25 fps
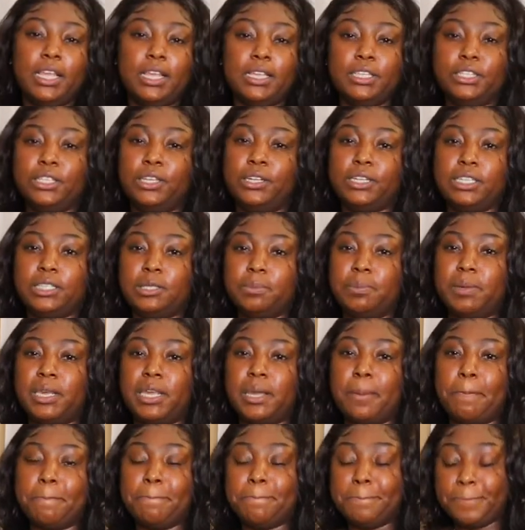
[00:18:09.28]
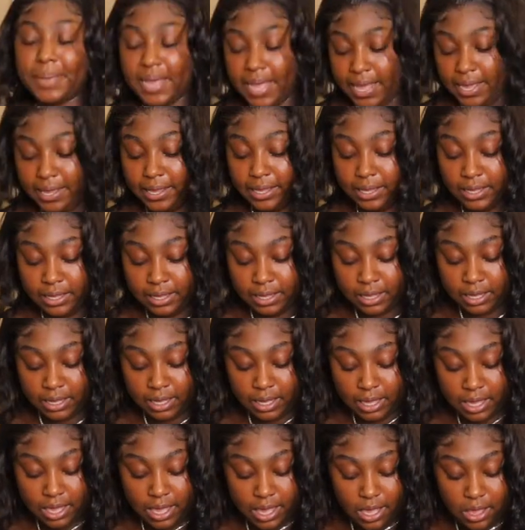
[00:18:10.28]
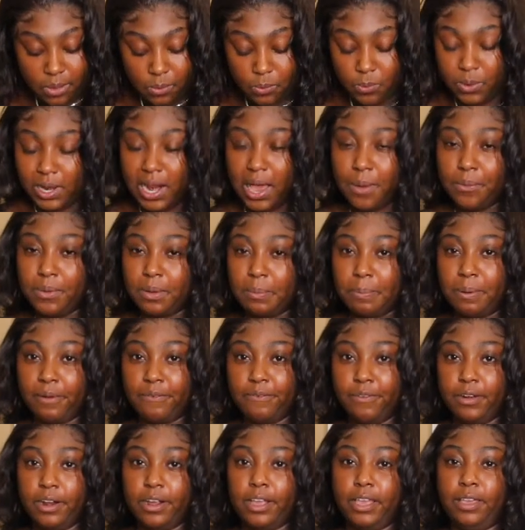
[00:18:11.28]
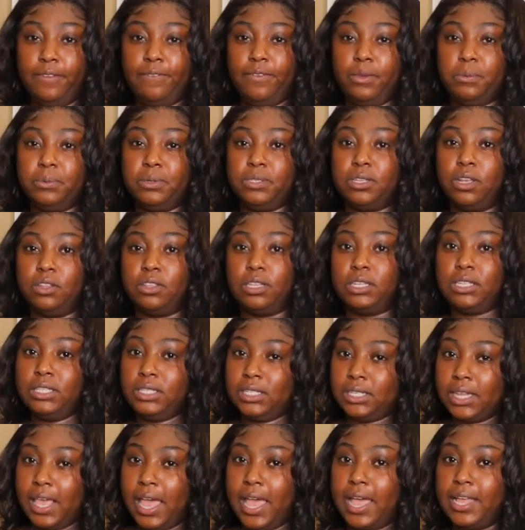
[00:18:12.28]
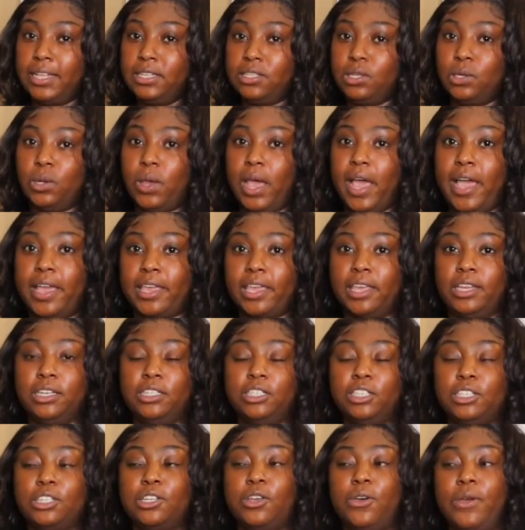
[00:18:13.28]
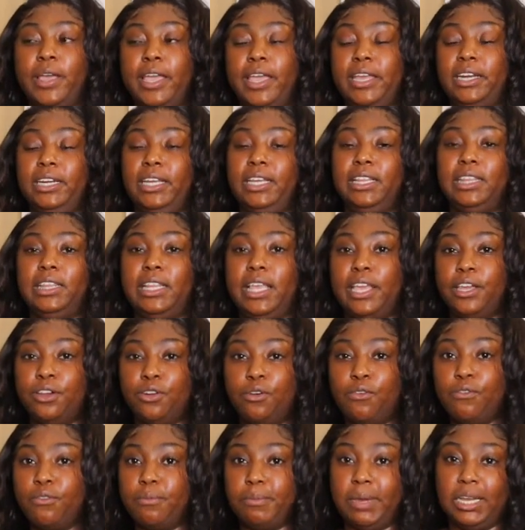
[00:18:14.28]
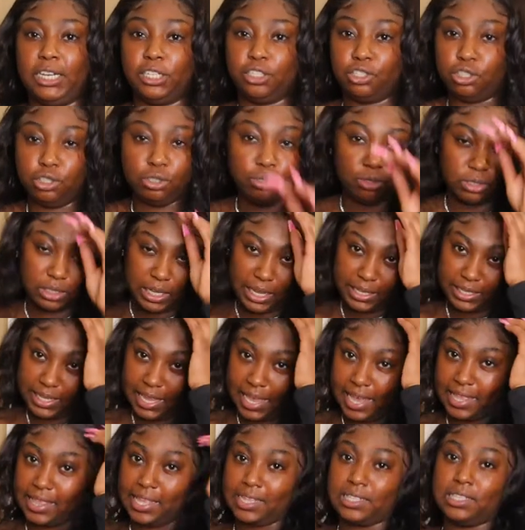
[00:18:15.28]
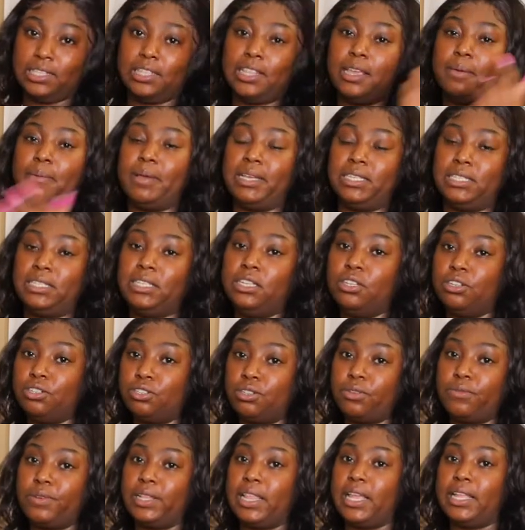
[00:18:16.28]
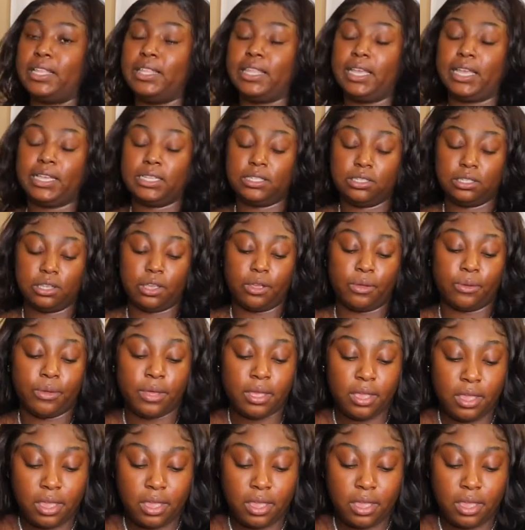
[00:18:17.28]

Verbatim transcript: so to speak. But what I would prefer if it was on the side, so I can just go ahead and lay it over my shoes like that. I like to lay my sneakers over like that. So